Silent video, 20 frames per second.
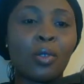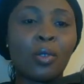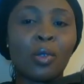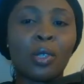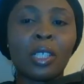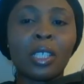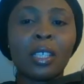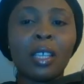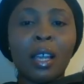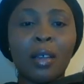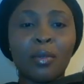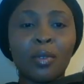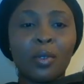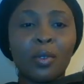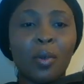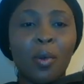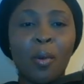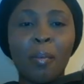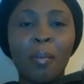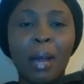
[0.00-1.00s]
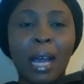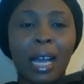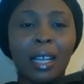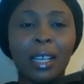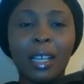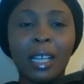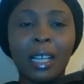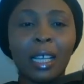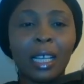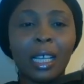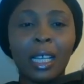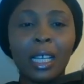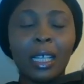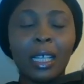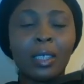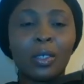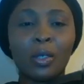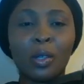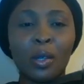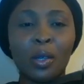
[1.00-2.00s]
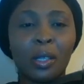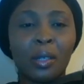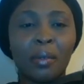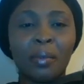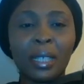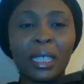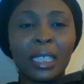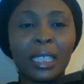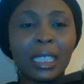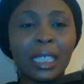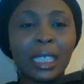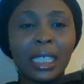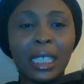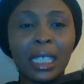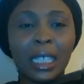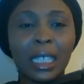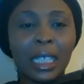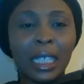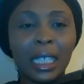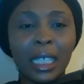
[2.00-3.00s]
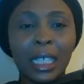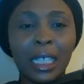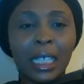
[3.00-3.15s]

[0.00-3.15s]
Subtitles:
So you still have to go back to your university?